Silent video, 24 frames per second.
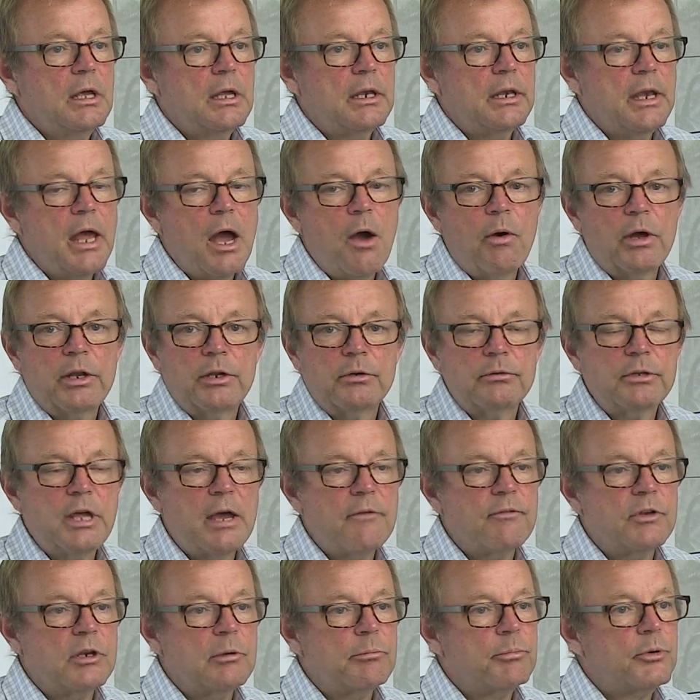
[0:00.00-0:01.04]
Now I don't
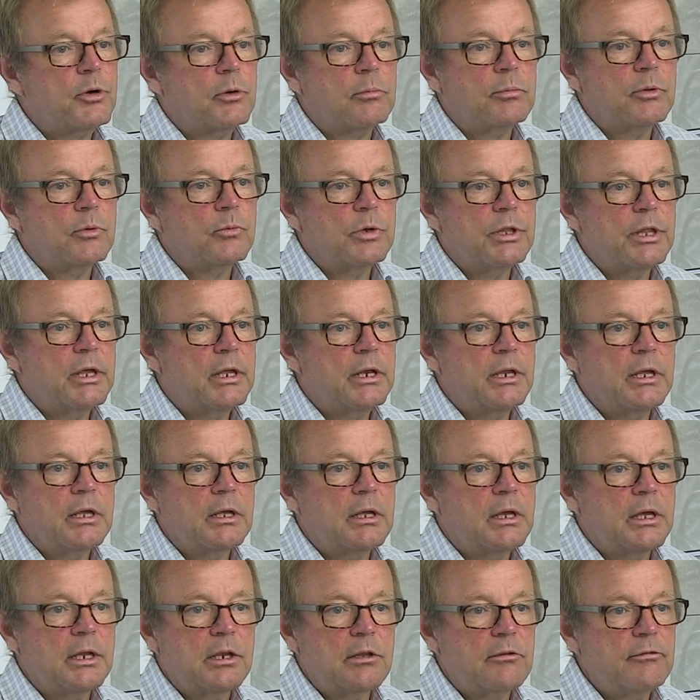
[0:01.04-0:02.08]
have any problem with
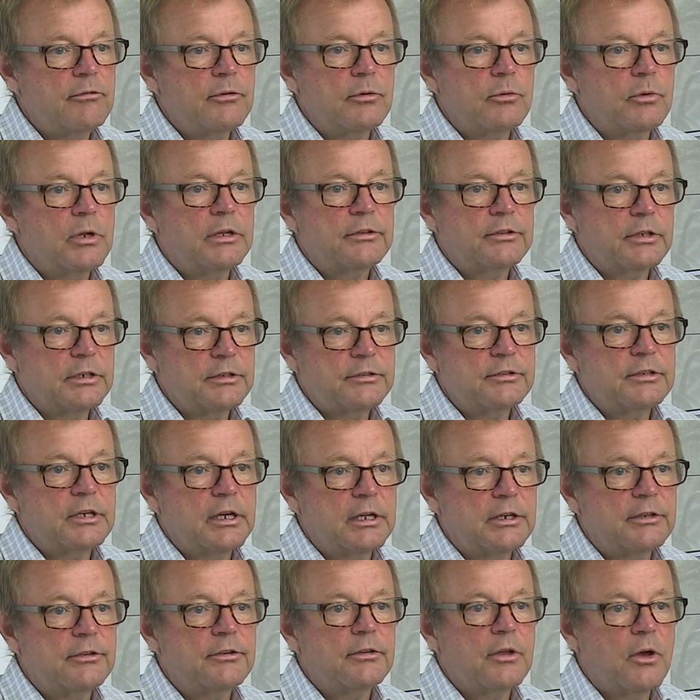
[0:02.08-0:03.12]
any food, as I
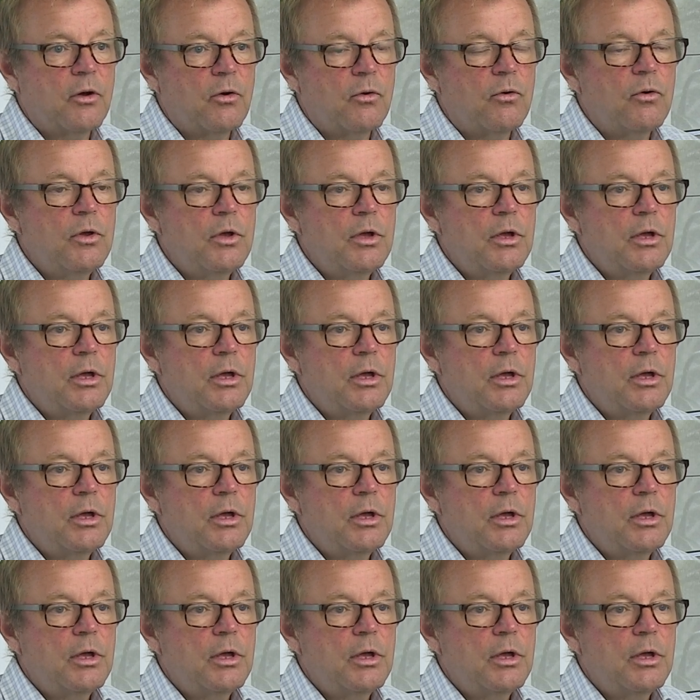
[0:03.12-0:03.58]
said, so